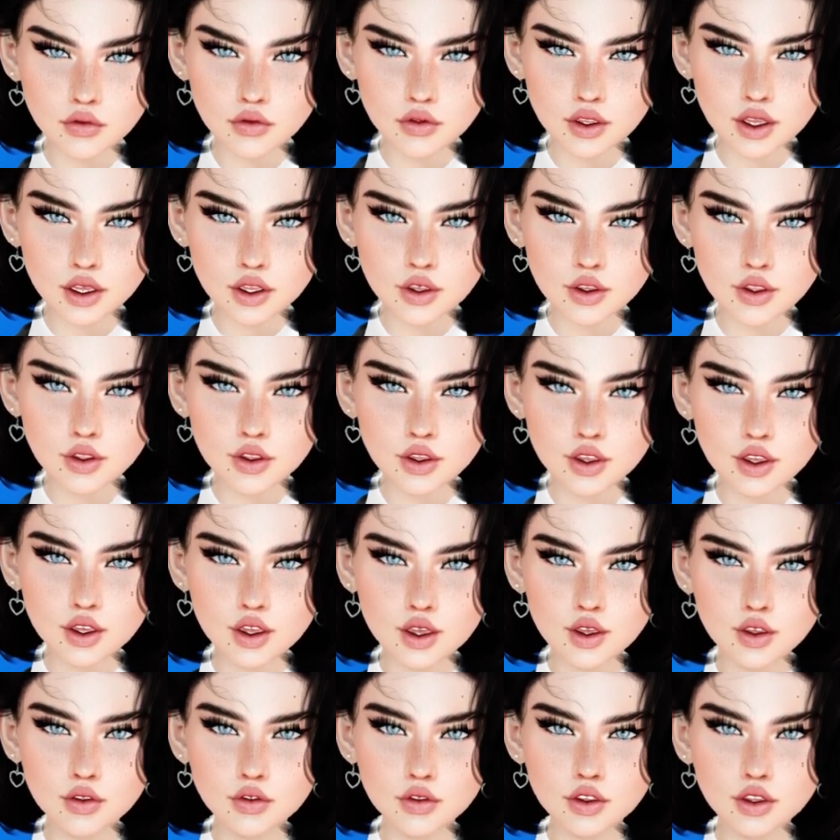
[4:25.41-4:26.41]
The
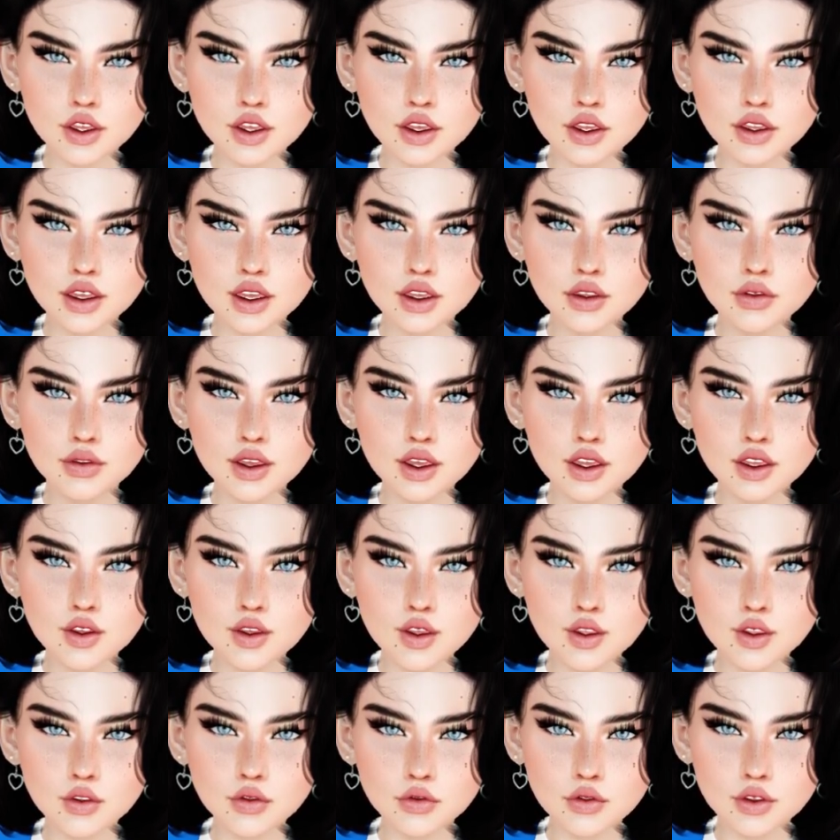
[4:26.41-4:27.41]
locomotive has already
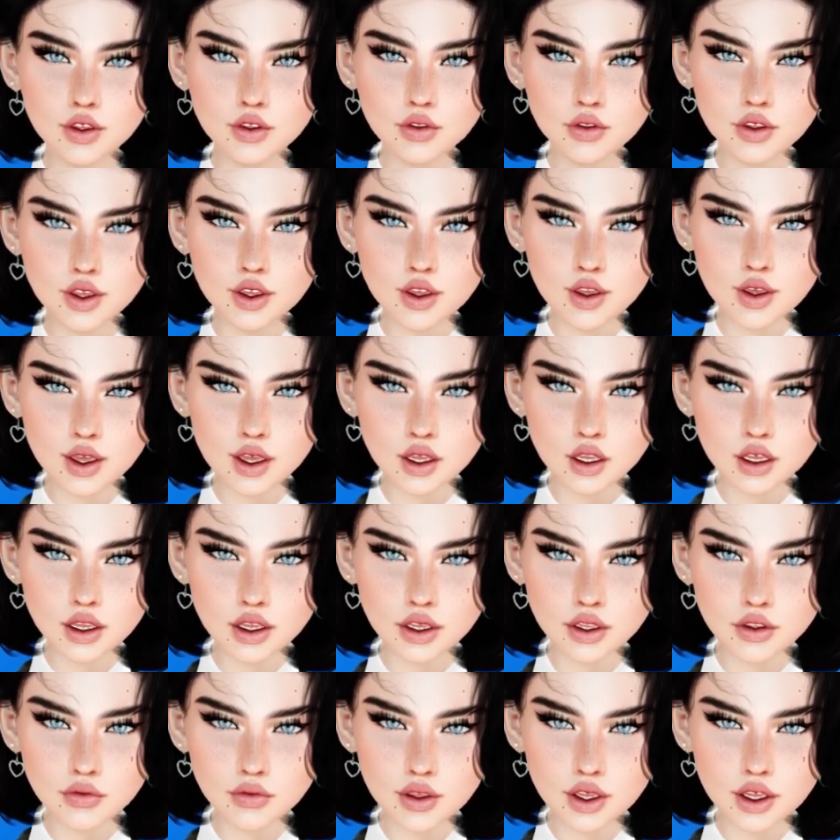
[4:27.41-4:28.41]
been spotted
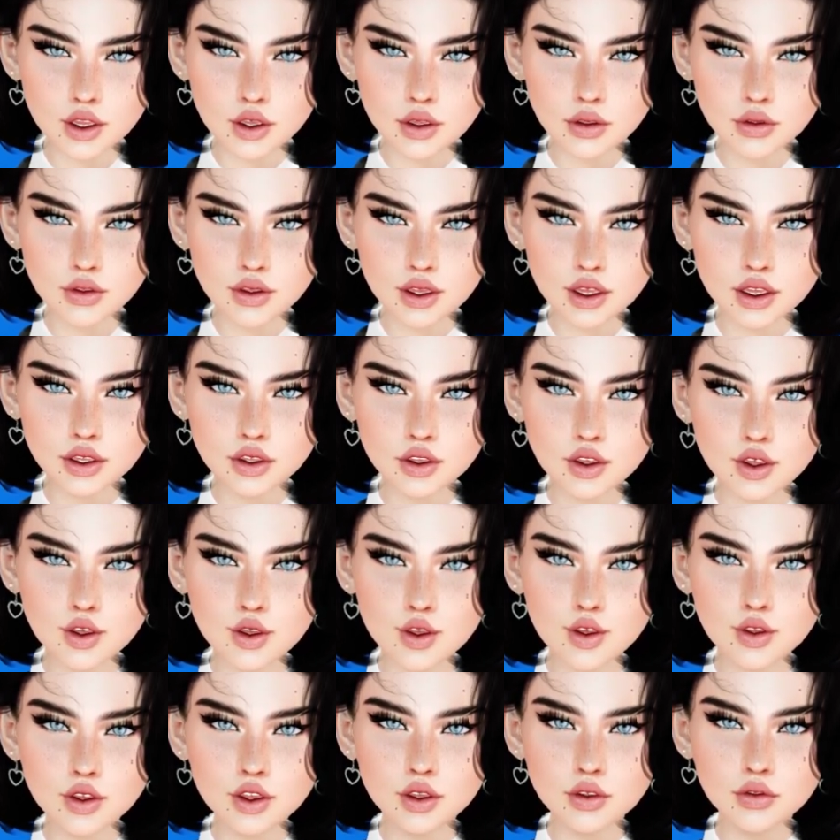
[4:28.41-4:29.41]
chuffing across
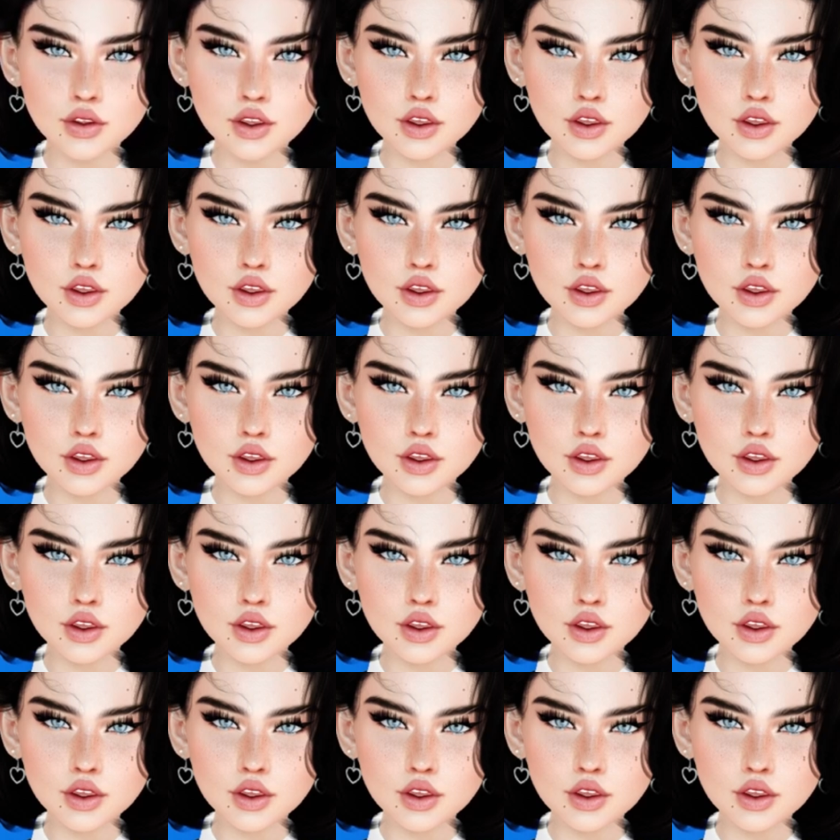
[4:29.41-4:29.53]
the